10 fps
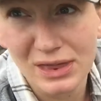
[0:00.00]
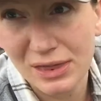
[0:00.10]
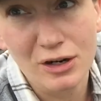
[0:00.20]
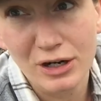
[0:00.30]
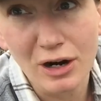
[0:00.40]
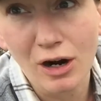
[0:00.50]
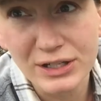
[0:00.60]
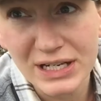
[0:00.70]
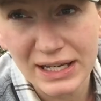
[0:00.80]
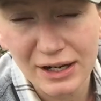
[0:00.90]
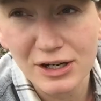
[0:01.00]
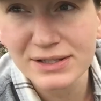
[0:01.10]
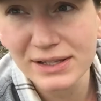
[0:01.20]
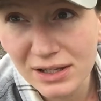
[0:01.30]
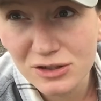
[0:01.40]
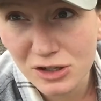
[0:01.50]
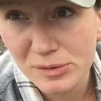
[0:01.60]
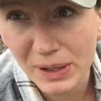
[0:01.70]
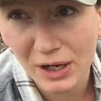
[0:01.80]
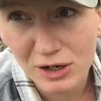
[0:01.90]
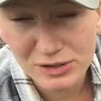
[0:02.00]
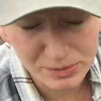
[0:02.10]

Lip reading: there aren't any carrots. And then there's going to be areas